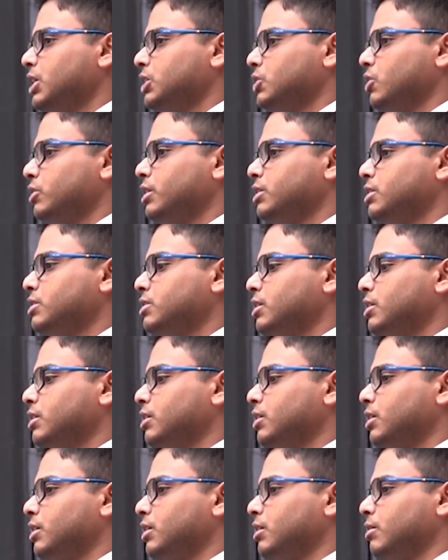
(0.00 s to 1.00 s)
So this is
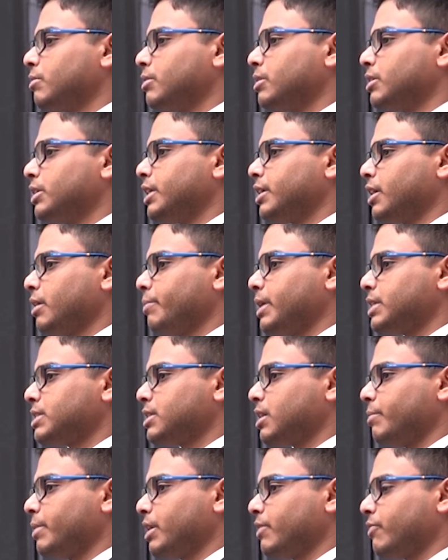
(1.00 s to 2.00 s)
a database
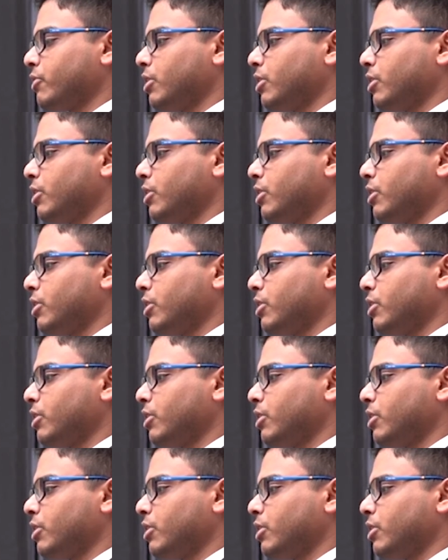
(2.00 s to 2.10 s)
coming